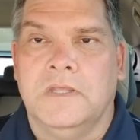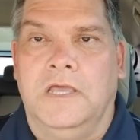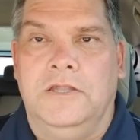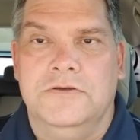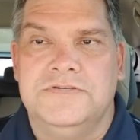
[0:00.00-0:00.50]

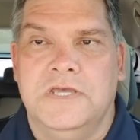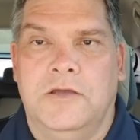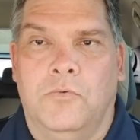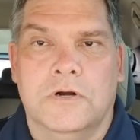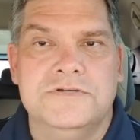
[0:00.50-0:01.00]
And you say,
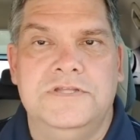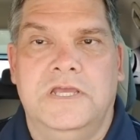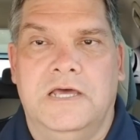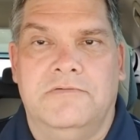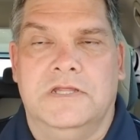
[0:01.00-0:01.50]
where's the
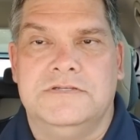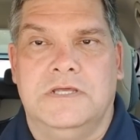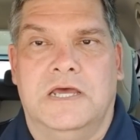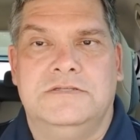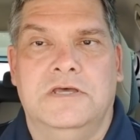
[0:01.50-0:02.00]
evidence?
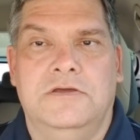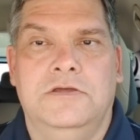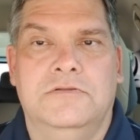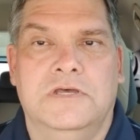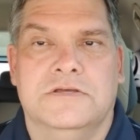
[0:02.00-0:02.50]
And I tell
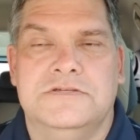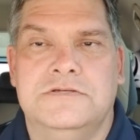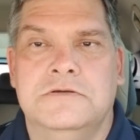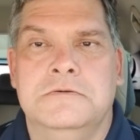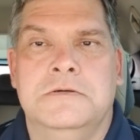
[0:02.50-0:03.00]
you this.